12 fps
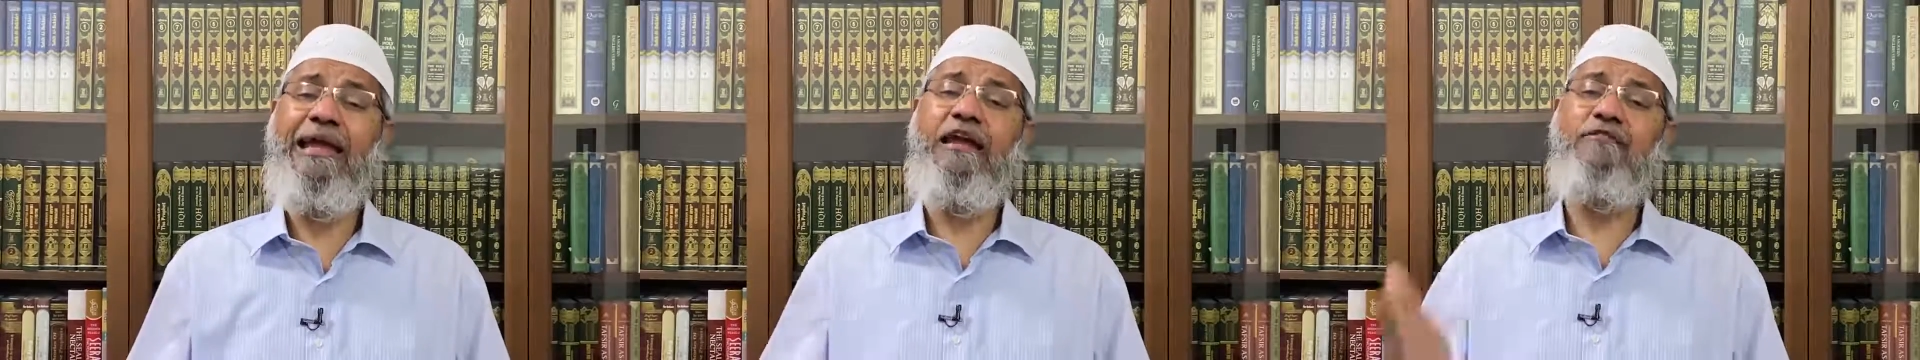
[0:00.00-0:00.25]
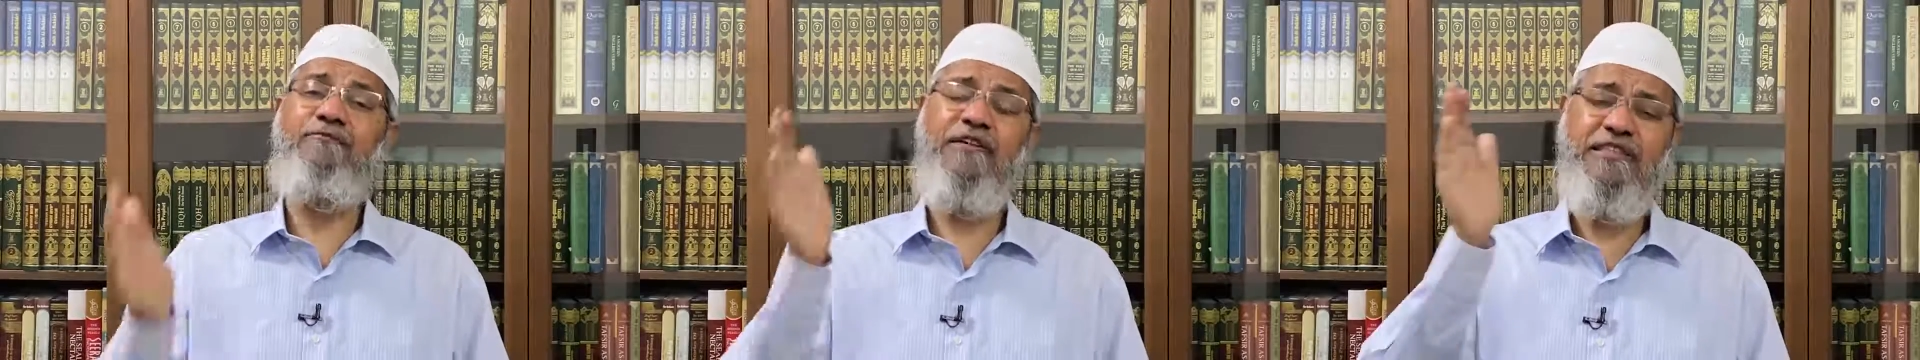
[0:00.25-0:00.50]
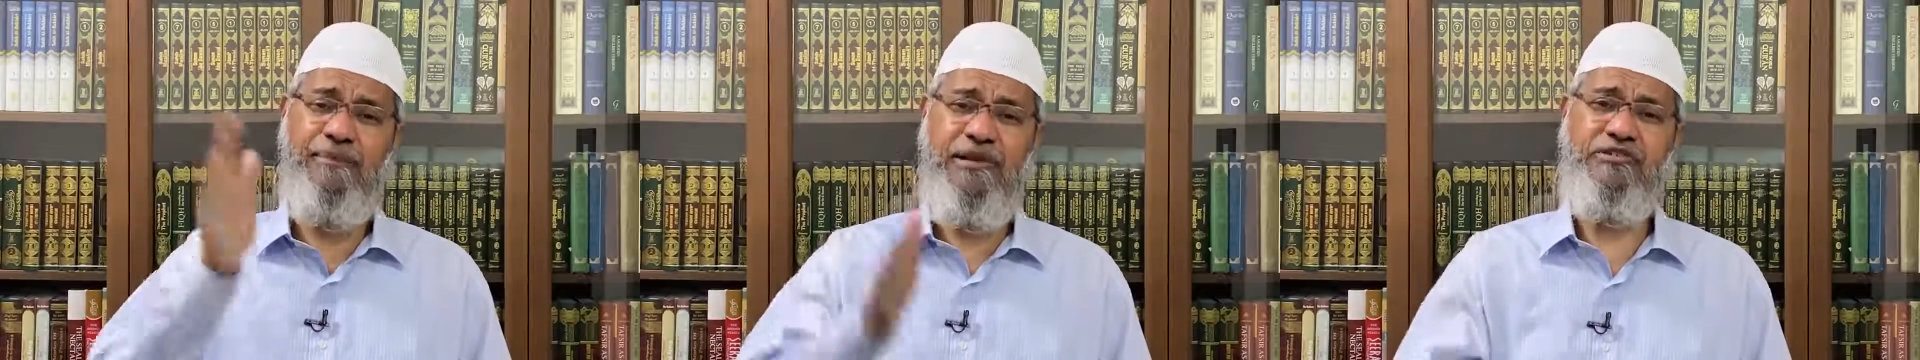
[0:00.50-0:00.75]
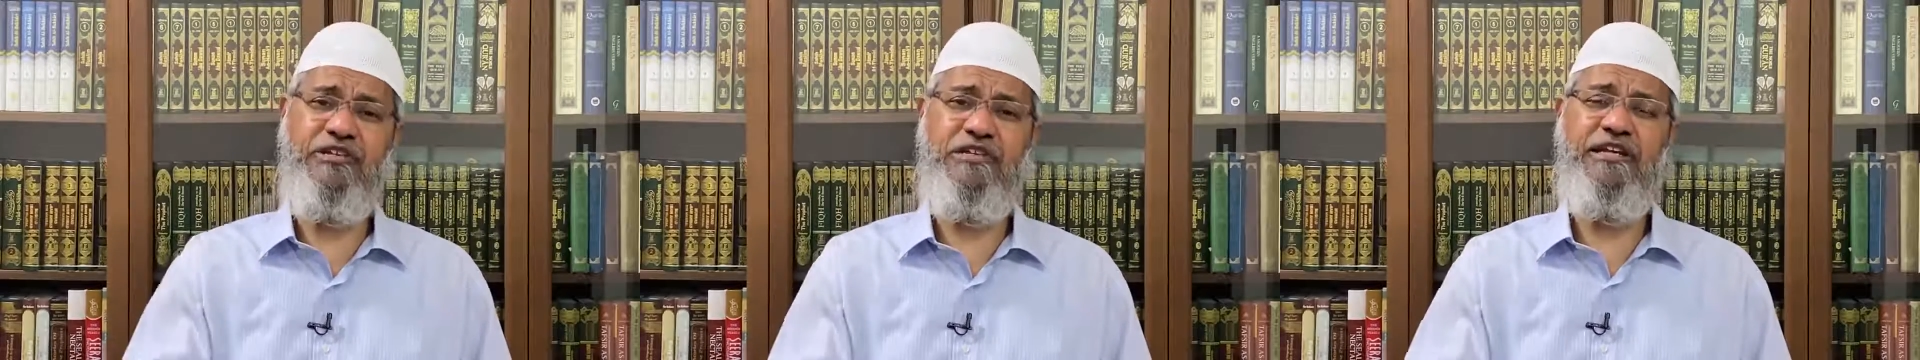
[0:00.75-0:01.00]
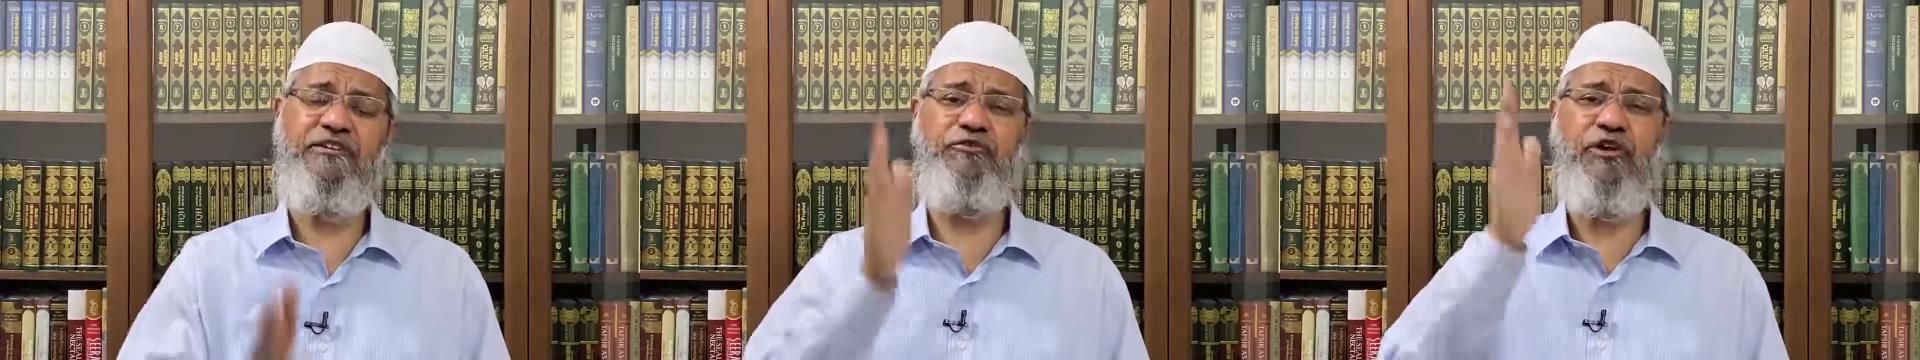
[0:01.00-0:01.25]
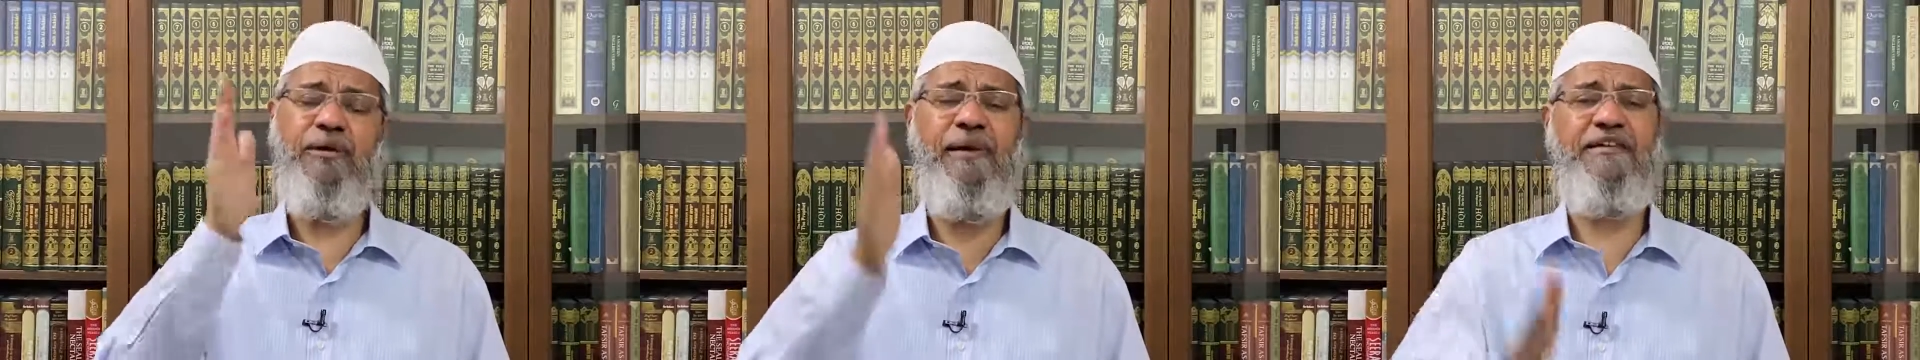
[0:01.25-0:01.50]
It further mentioned in
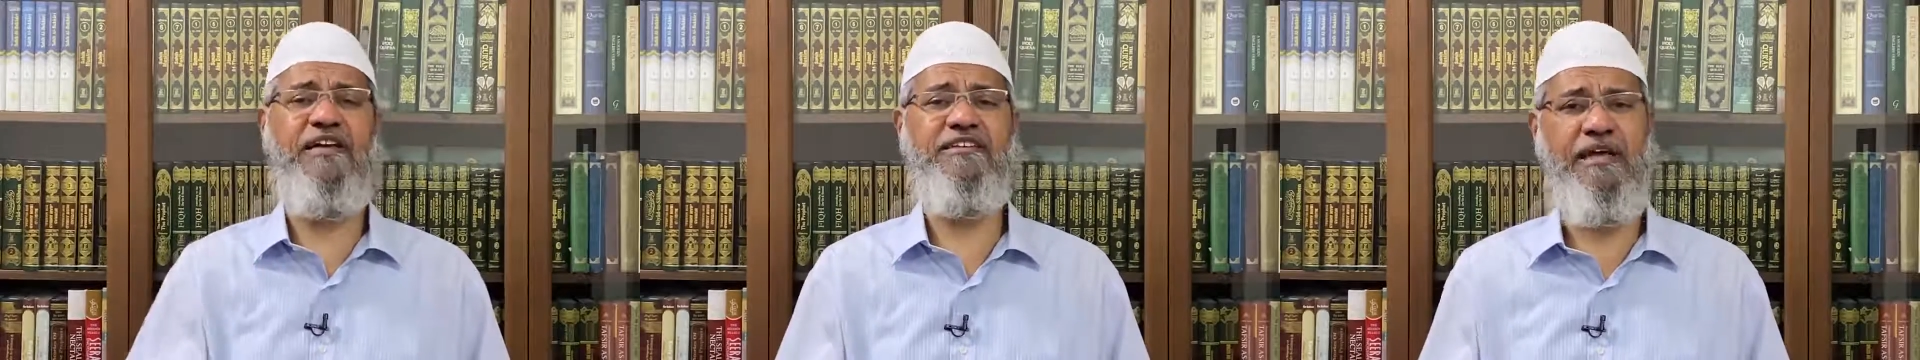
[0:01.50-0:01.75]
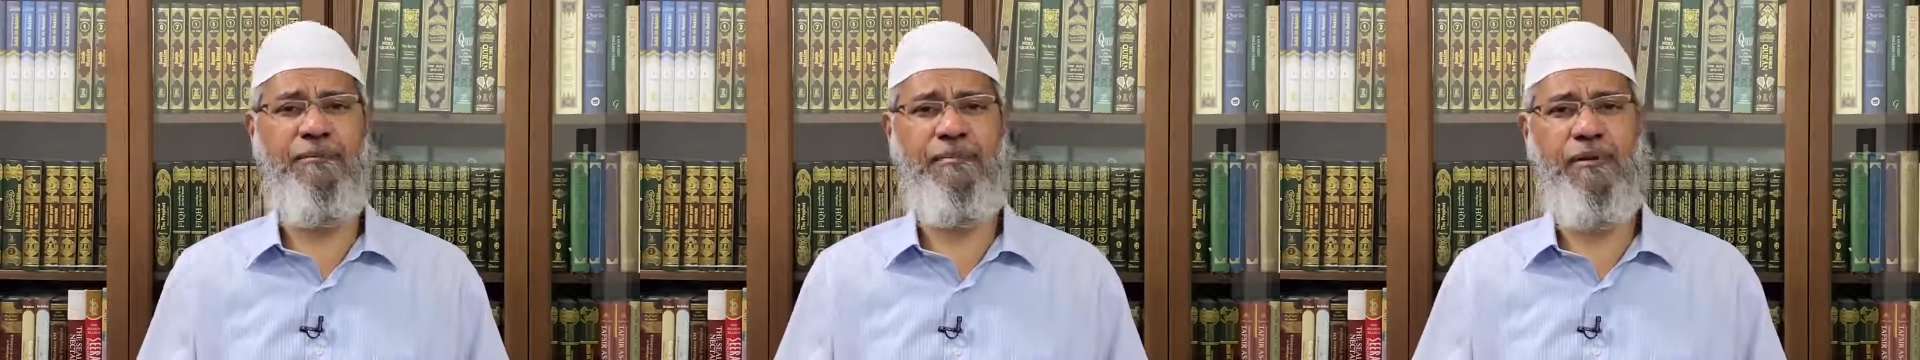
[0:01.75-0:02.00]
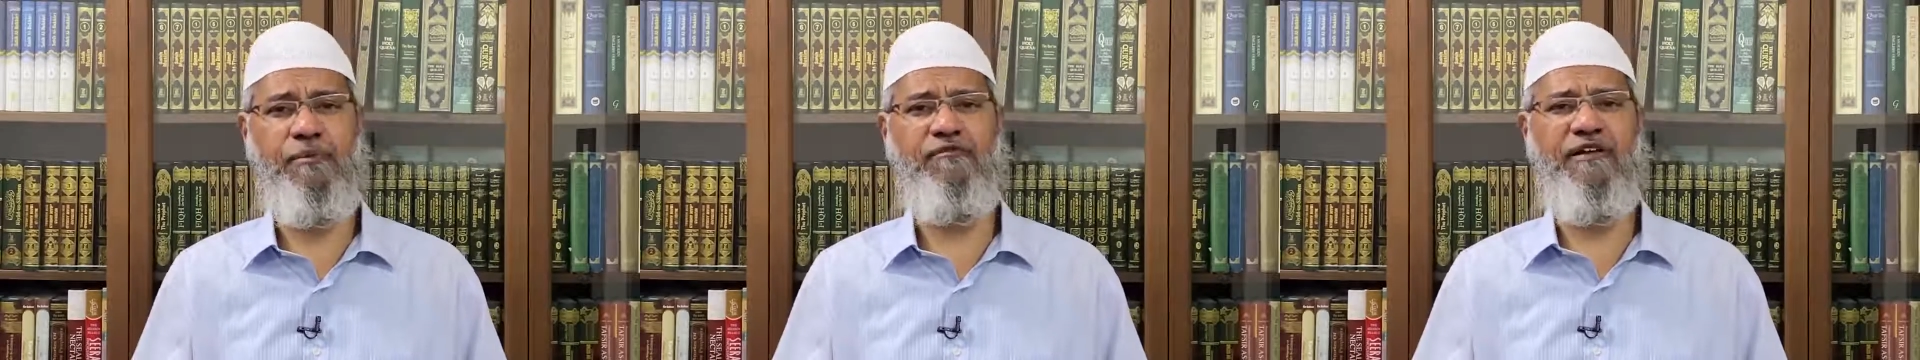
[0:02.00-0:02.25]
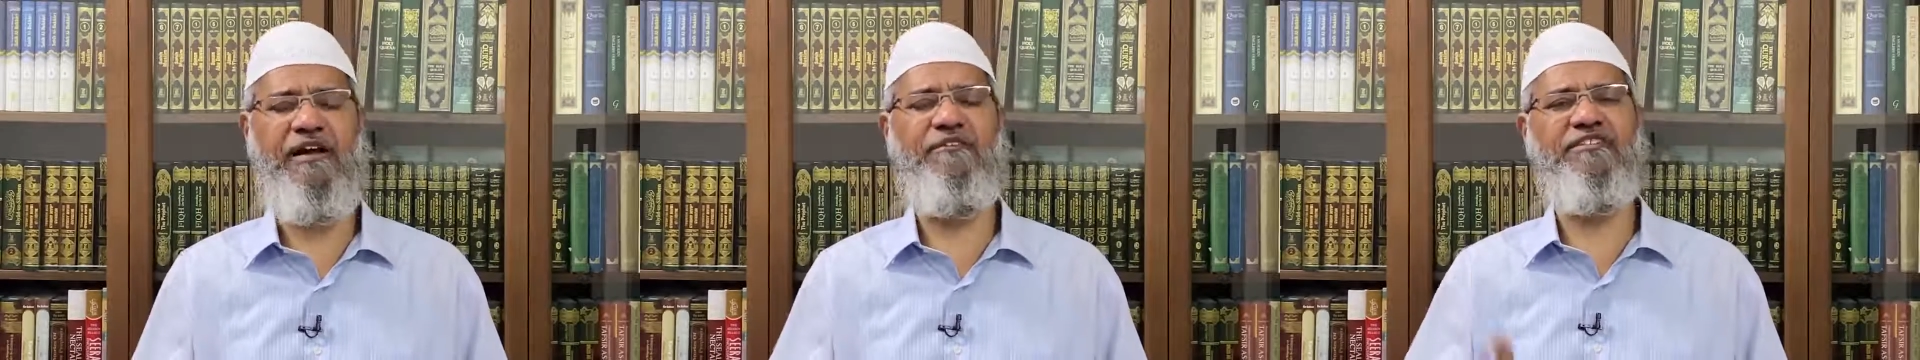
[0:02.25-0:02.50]
Surah Maida, chapter number 5,